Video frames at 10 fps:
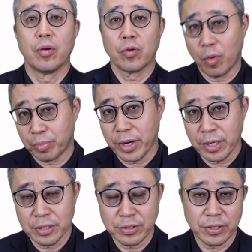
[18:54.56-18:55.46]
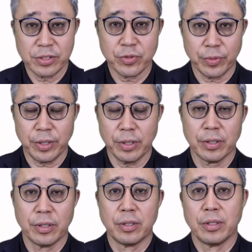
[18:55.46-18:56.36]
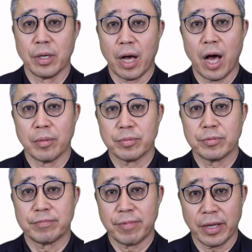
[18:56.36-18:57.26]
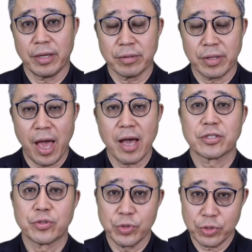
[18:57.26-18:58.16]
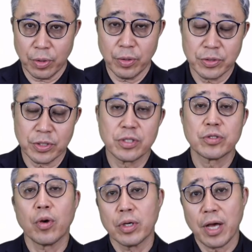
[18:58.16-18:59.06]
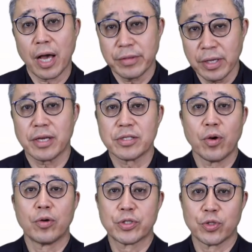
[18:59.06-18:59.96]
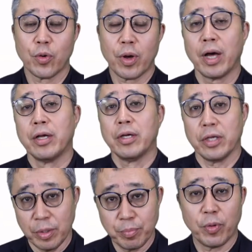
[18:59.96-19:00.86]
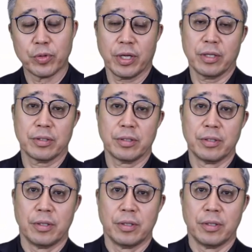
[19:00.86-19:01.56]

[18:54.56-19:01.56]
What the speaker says: compliance history of filing tax returns is also an important